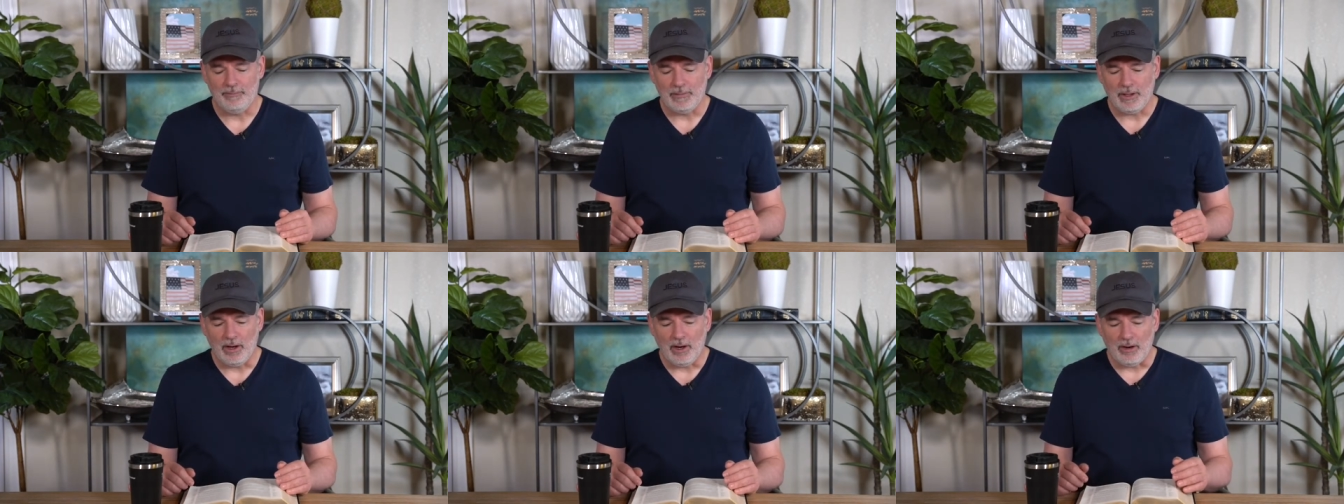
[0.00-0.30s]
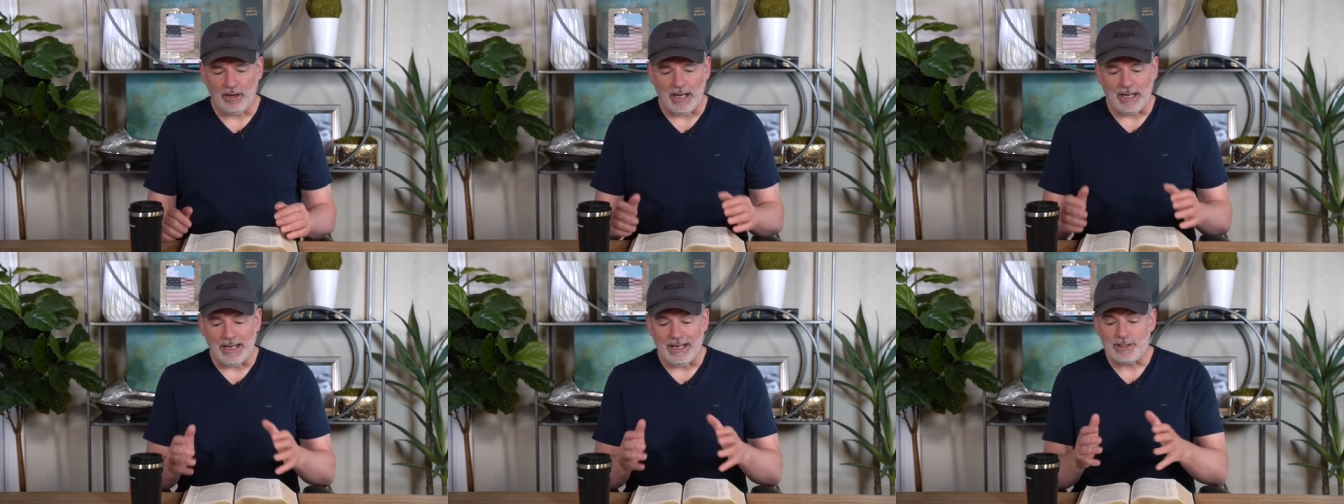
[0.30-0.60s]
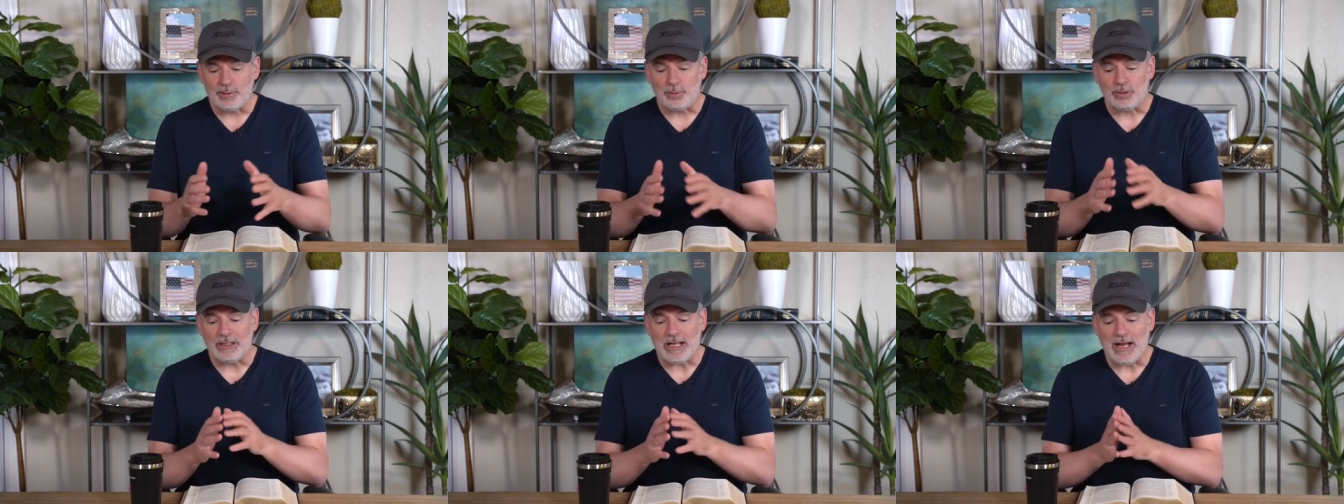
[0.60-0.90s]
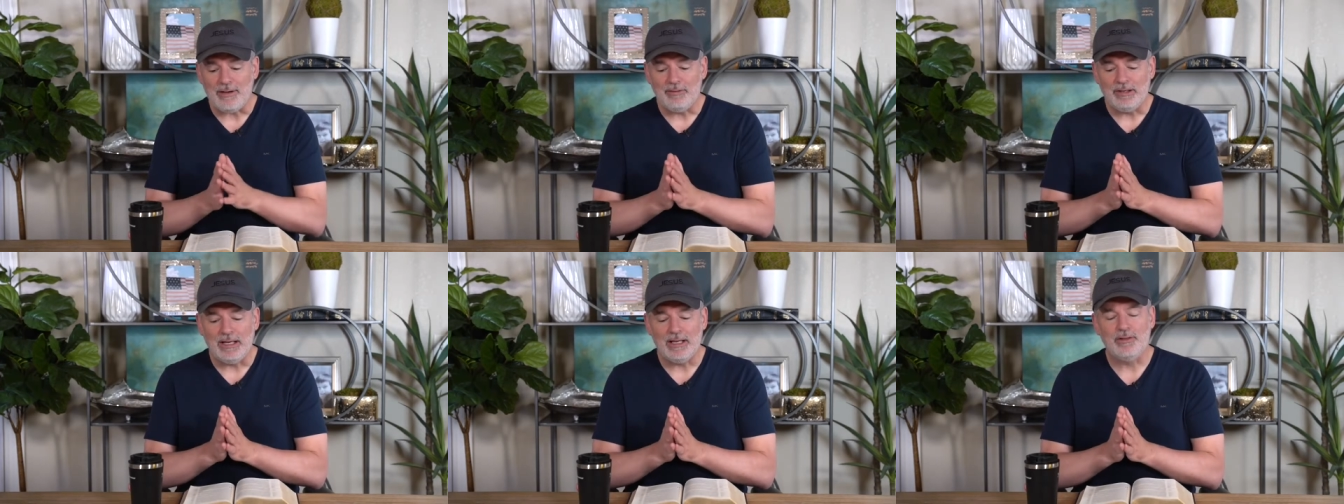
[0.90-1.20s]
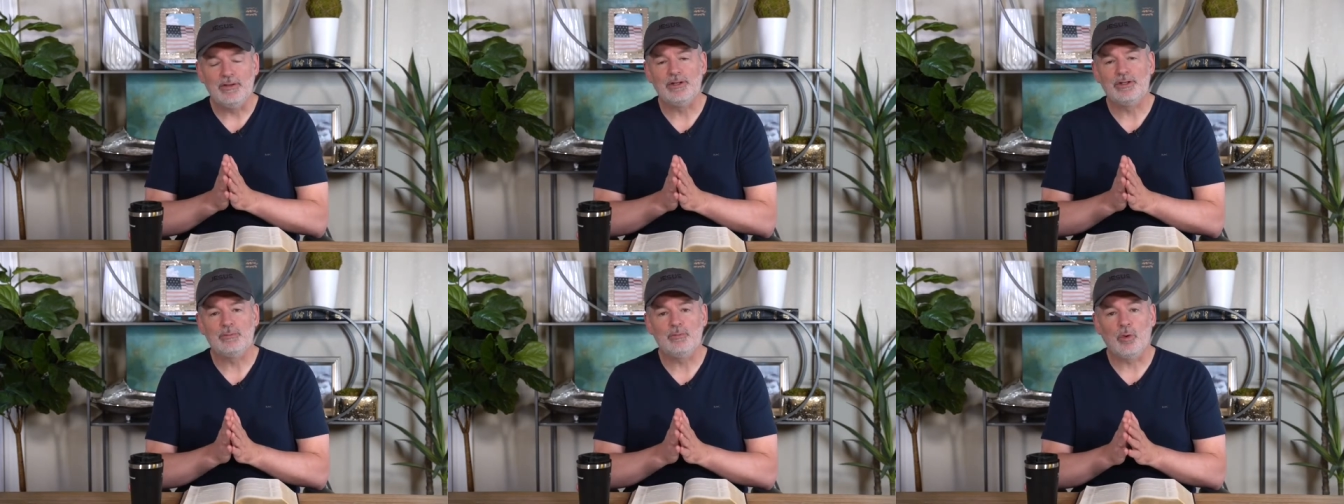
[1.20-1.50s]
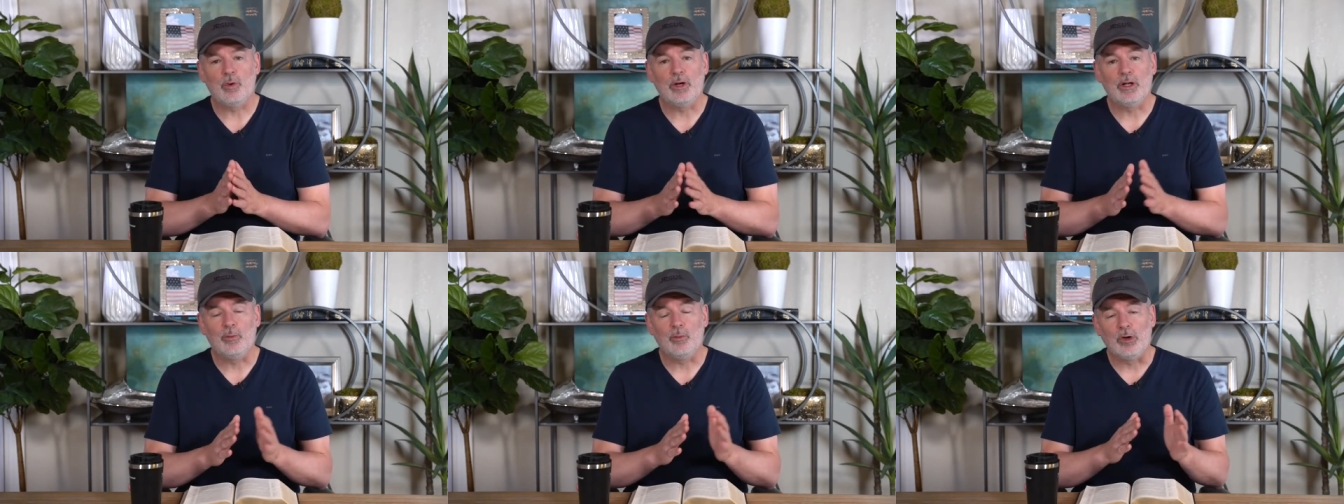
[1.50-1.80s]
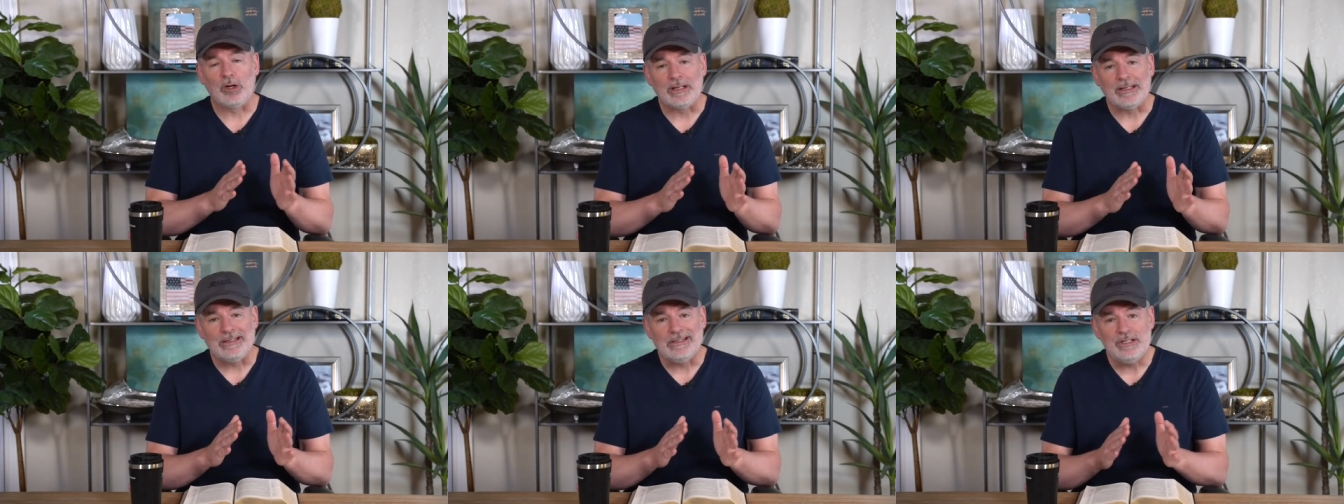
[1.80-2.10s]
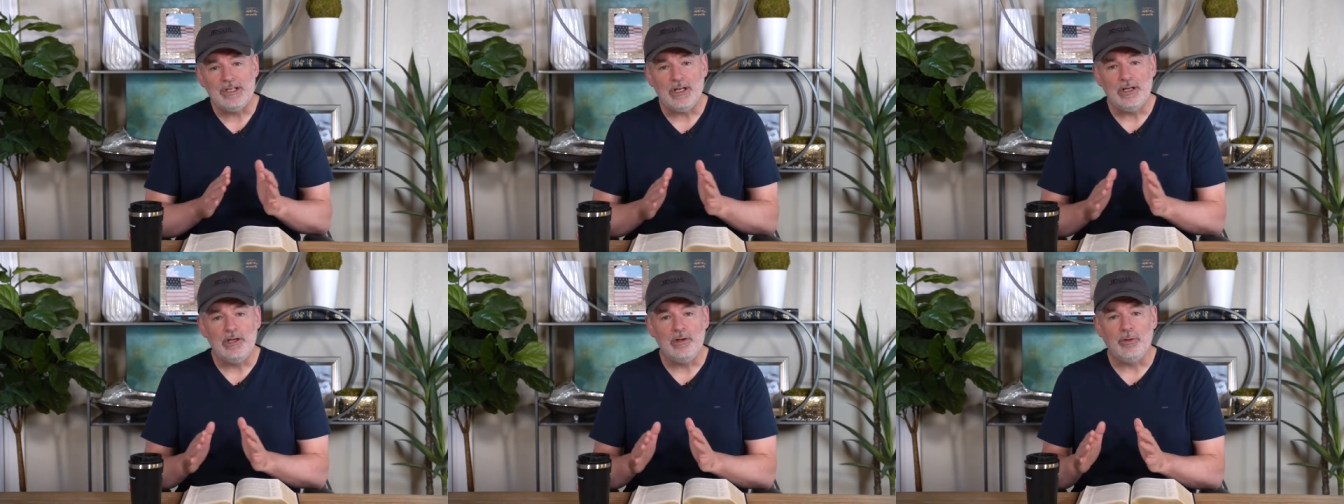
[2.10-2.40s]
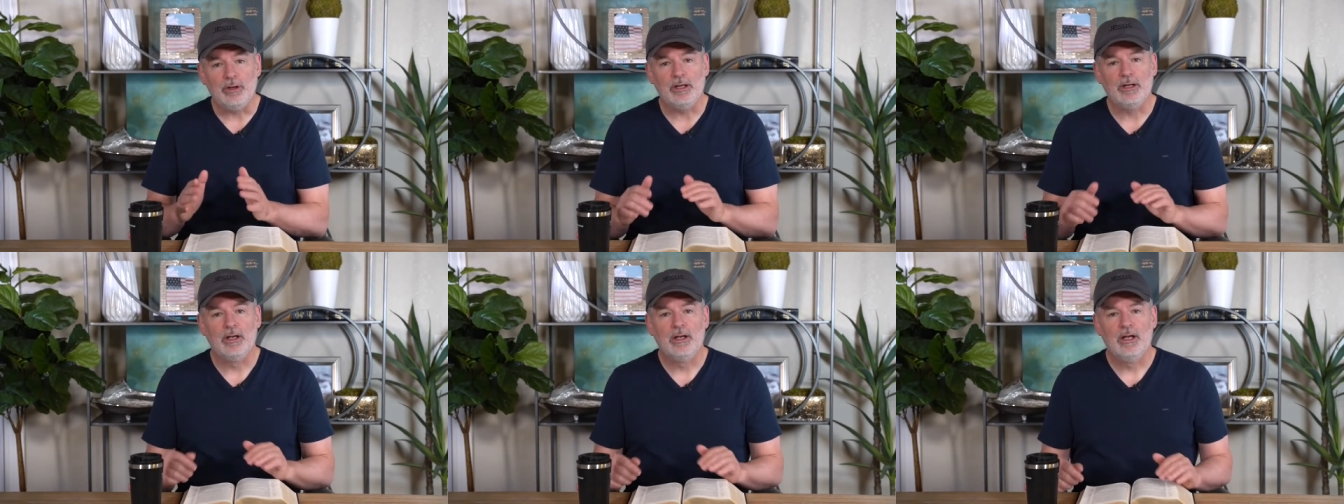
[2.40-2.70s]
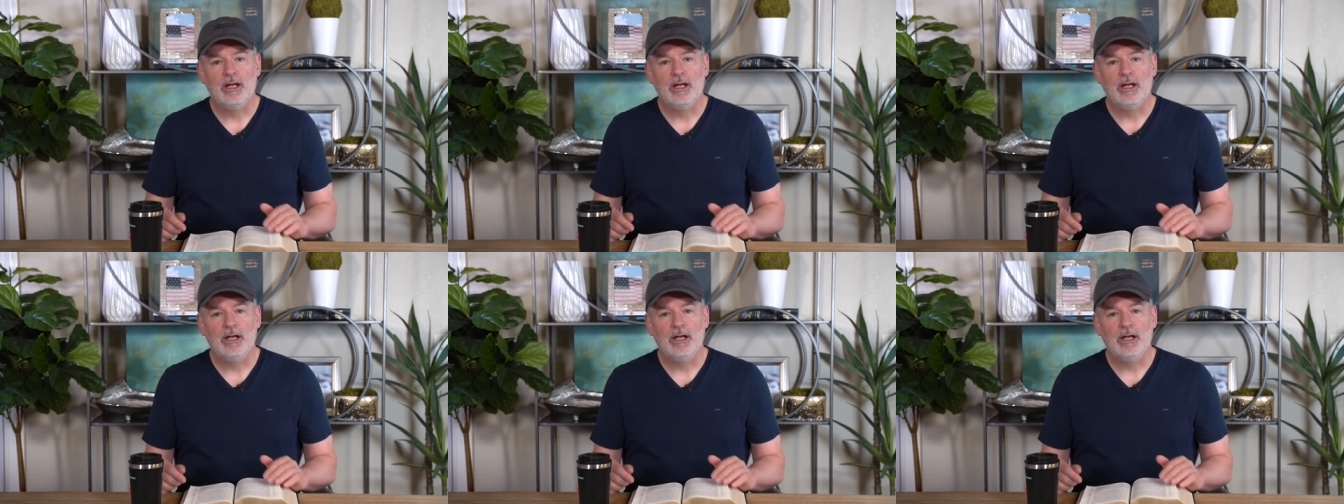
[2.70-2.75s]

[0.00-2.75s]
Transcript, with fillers: All right, as we're diving in this morning, we're continuing